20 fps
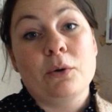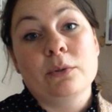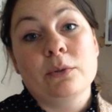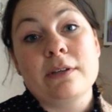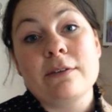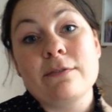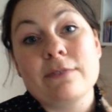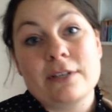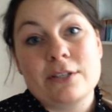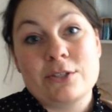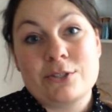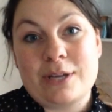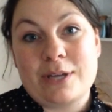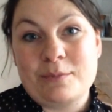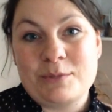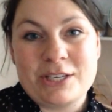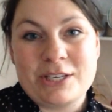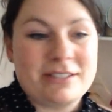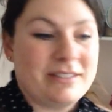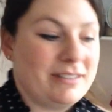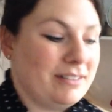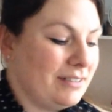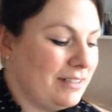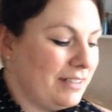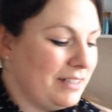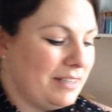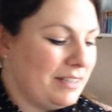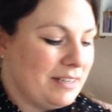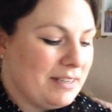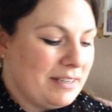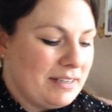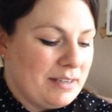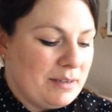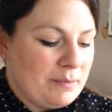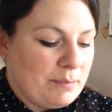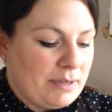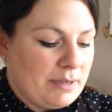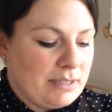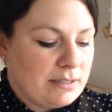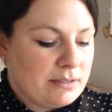only finished object,
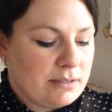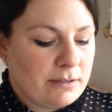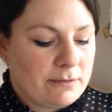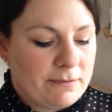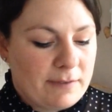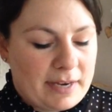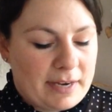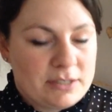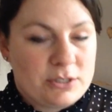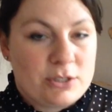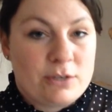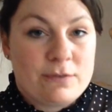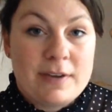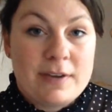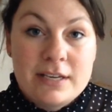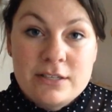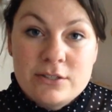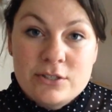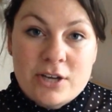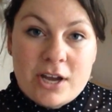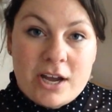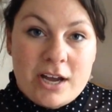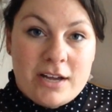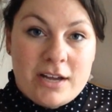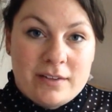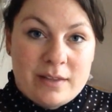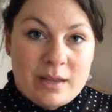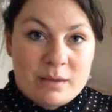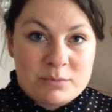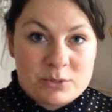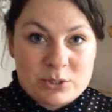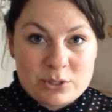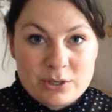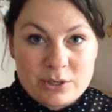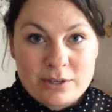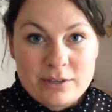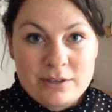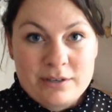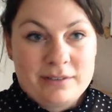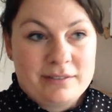but it's the Find Your Fade shawl. I'm
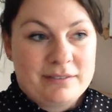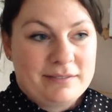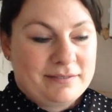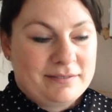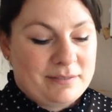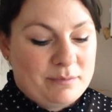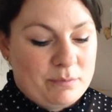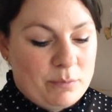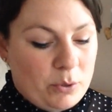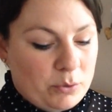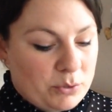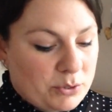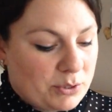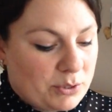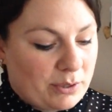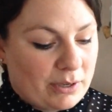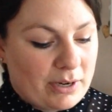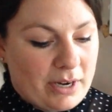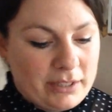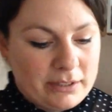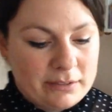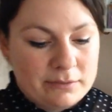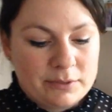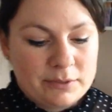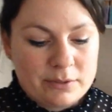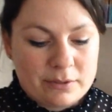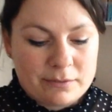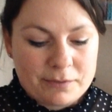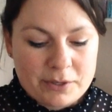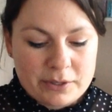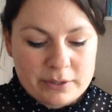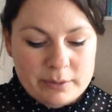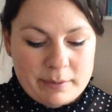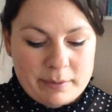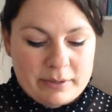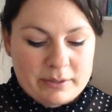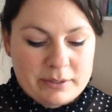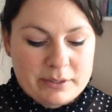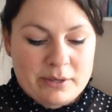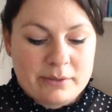sure most or all of you have heard
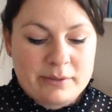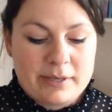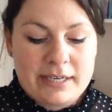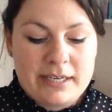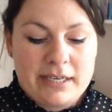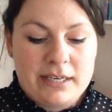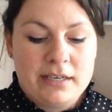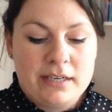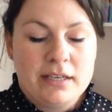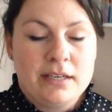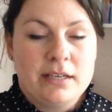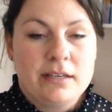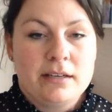about it already,